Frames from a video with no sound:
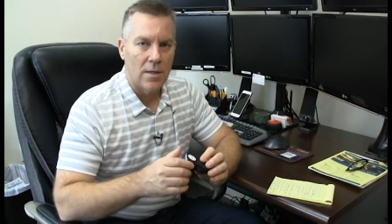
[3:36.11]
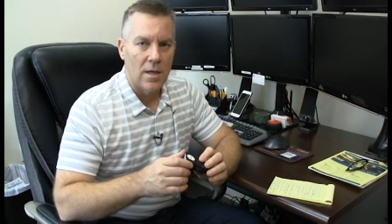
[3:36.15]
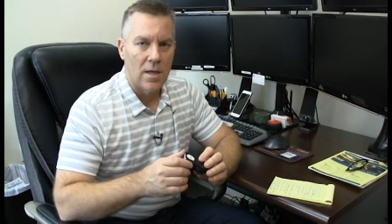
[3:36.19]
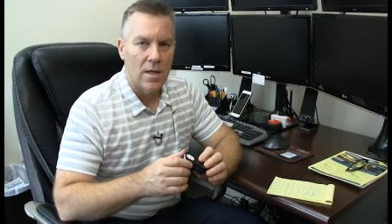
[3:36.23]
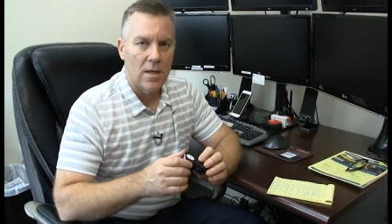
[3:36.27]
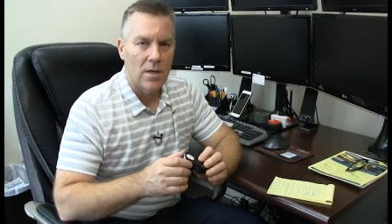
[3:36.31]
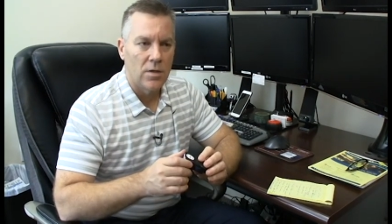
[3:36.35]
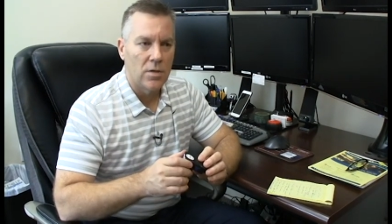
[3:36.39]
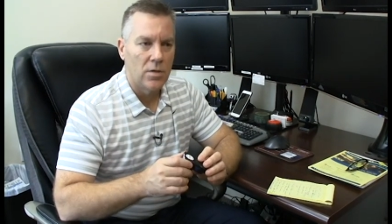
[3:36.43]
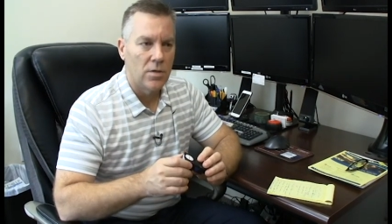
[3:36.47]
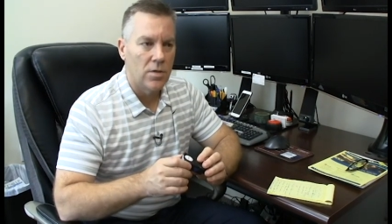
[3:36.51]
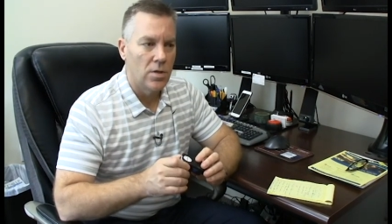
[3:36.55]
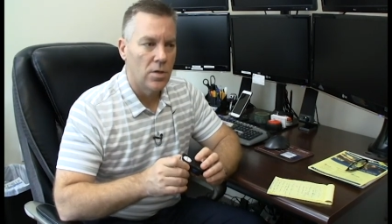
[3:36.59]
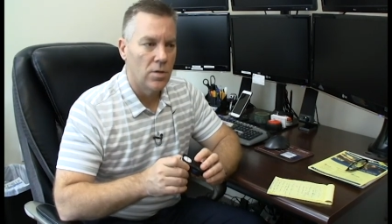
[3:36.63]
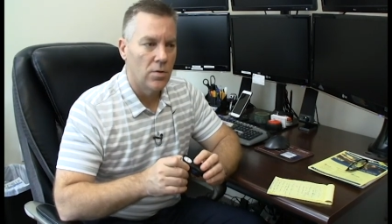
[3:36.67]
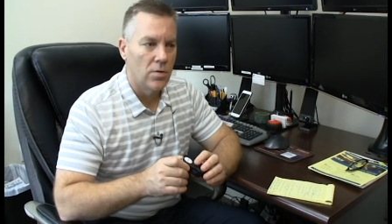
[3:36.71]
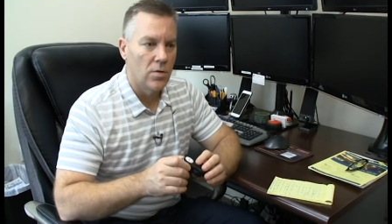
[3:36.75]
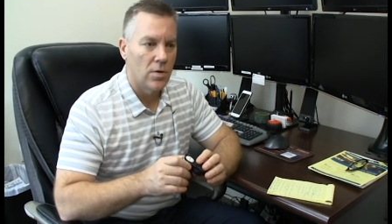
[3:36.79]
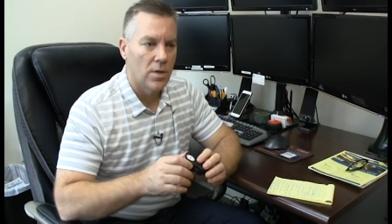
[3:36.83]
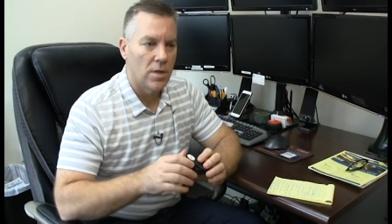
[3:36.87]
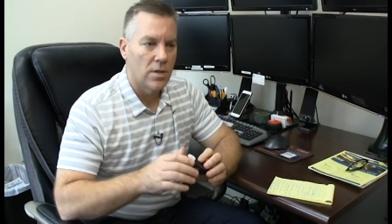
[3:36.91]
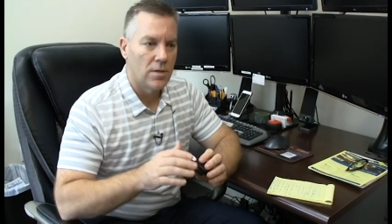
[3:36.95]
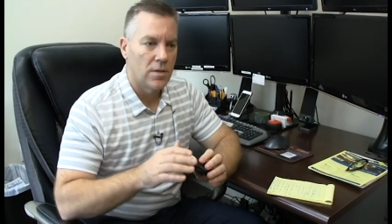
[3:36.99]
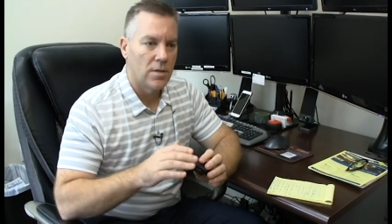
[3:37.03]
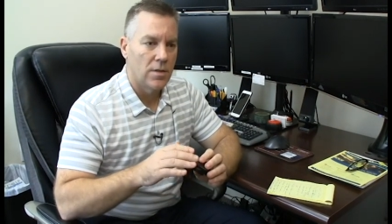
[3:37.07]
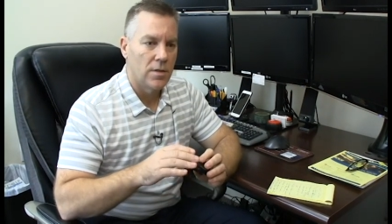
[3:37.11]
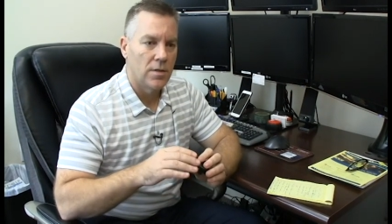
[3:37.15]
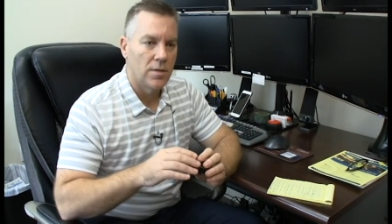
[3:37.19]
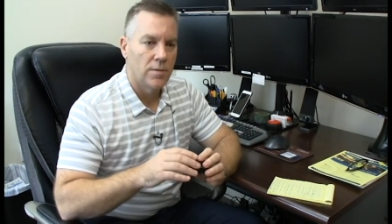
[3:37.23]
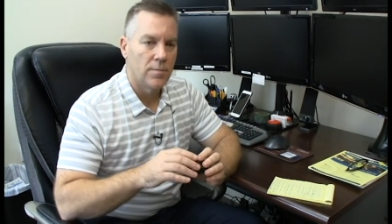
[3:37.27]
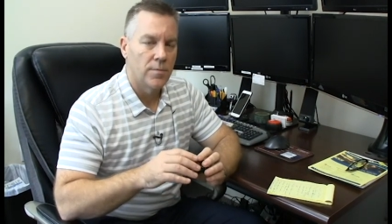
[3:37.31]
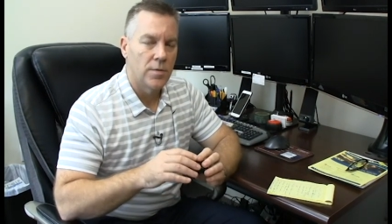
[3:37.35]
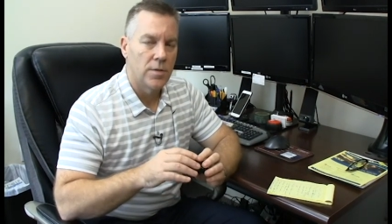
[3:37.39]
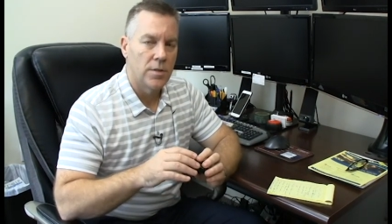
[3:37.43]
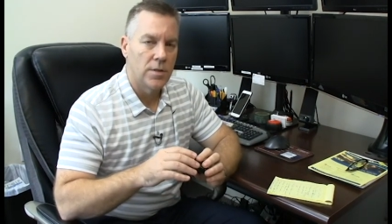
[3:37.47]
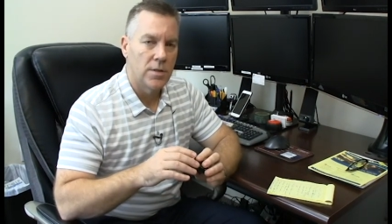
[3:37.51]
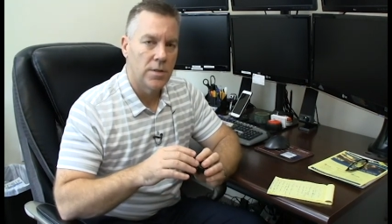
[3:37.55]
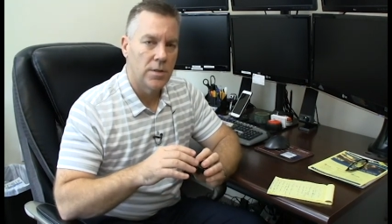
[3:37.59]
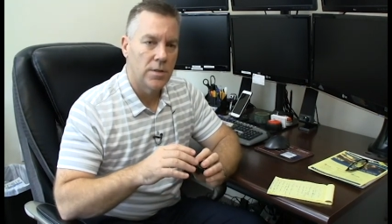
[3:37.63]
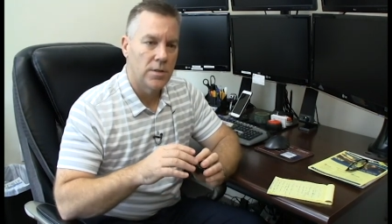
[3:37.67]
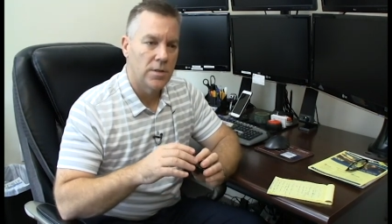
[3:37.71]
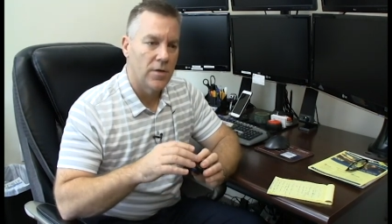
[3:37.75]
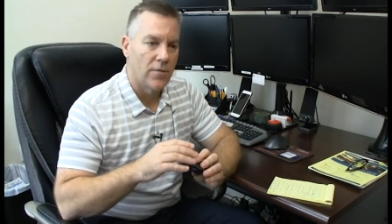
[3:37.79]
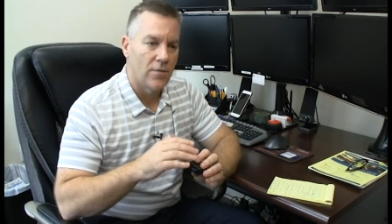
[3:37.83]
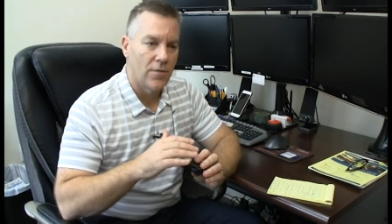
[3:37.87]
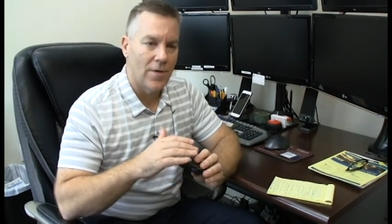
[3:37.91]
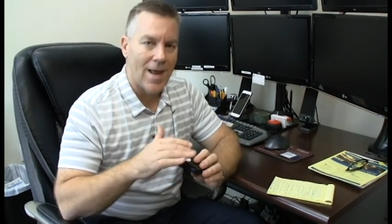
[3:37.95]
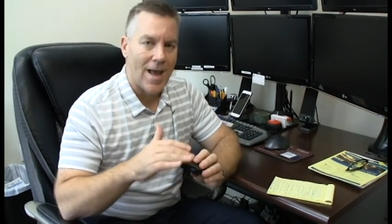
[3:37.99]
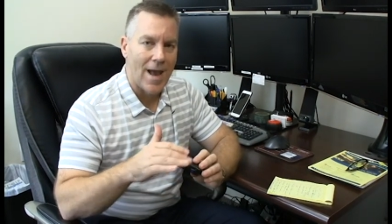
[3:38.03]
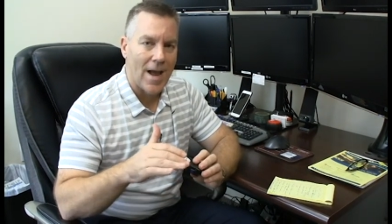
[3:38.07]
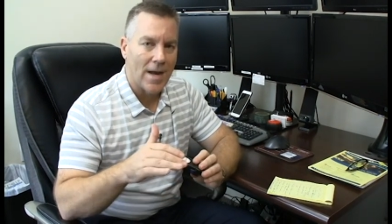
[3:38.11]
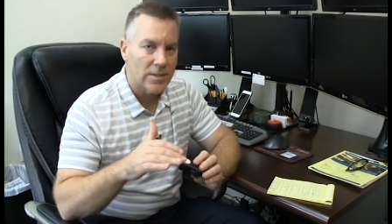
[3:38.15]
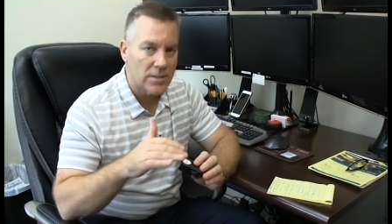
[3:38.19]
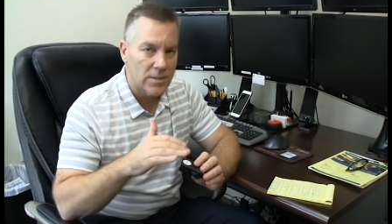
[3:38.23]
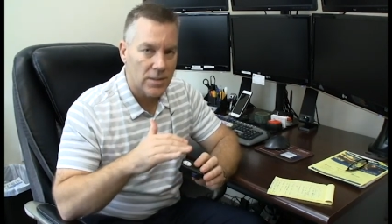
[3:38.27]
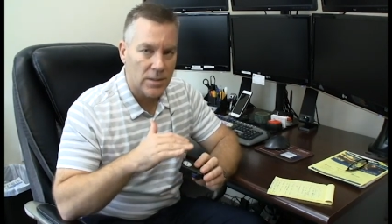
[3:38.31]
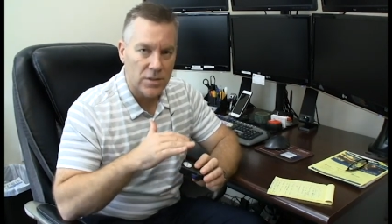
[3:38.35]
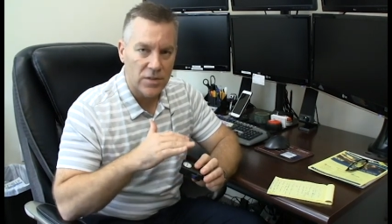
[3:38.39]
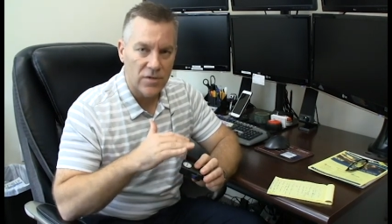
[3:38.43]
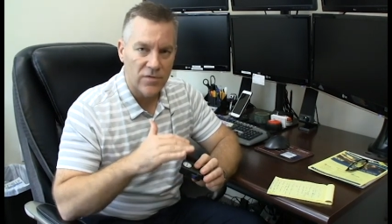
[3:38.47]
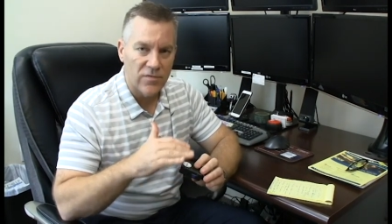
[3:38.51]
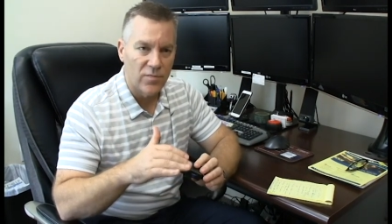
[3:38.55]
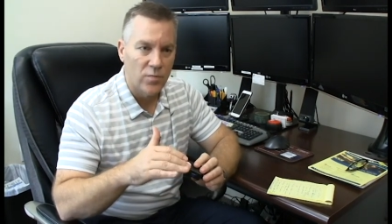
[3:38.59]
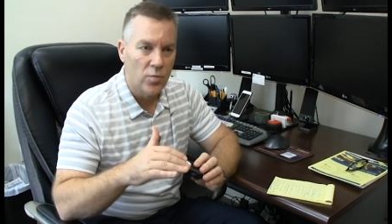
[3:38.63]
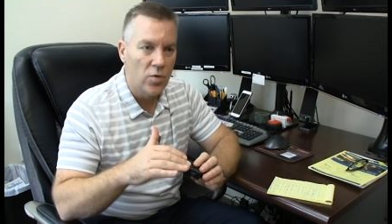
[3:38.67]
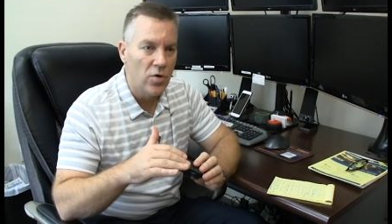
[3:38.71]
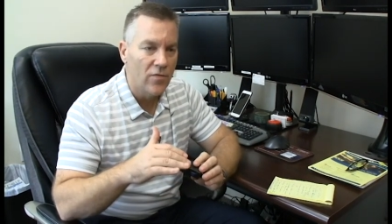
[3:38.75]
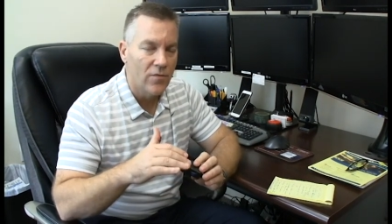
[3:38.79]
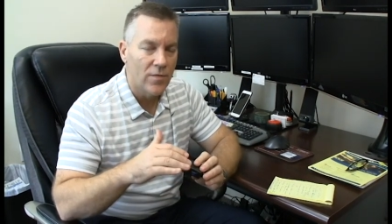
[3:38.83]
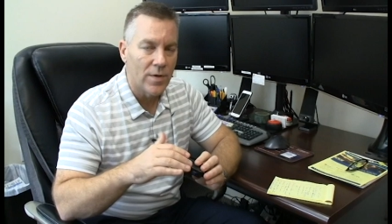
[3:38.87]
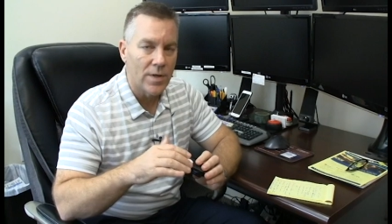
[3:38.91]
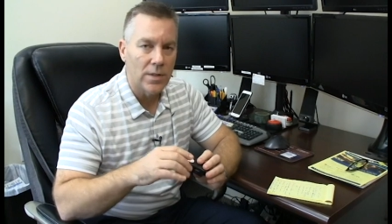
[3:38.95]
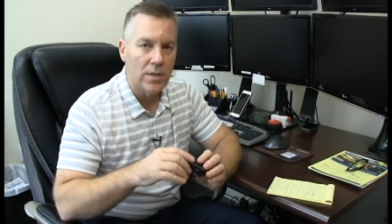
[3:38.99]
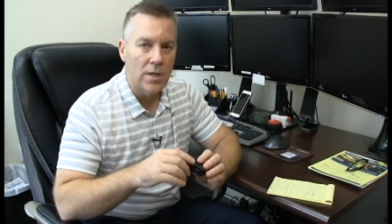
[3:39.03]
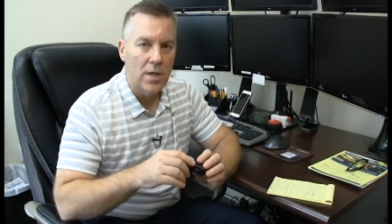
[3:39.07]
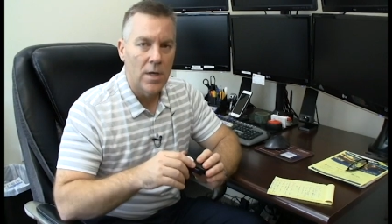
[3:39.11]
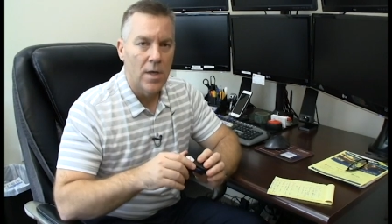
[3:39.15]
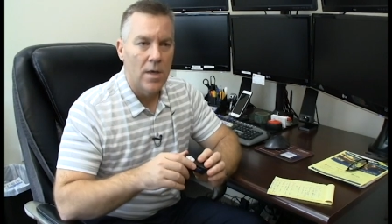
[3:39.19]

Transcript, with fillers: and you can look at the, the different axis of movement